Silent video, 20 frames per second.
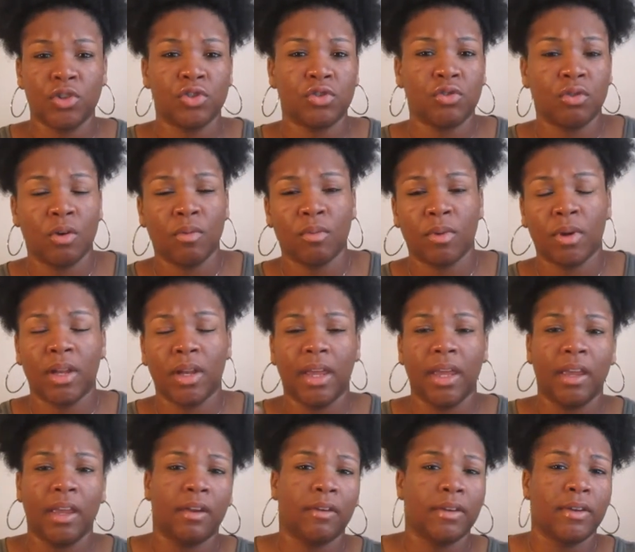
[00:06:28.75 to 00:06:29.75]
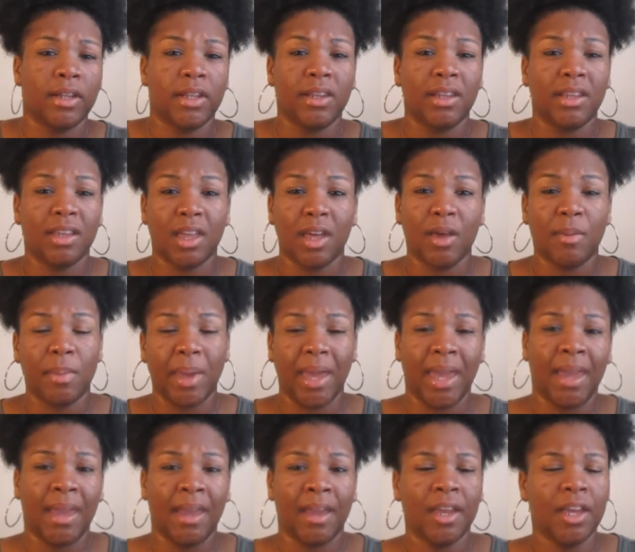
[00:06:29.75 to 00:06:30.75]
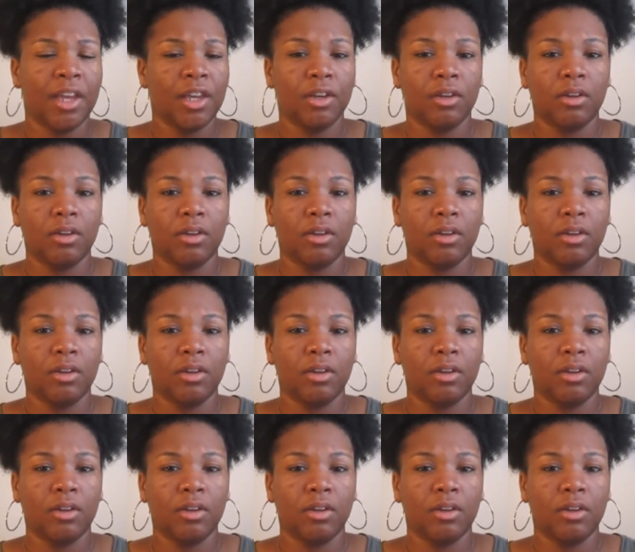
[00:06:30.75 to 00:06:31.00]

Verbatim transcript: the store and run an errand and then come back,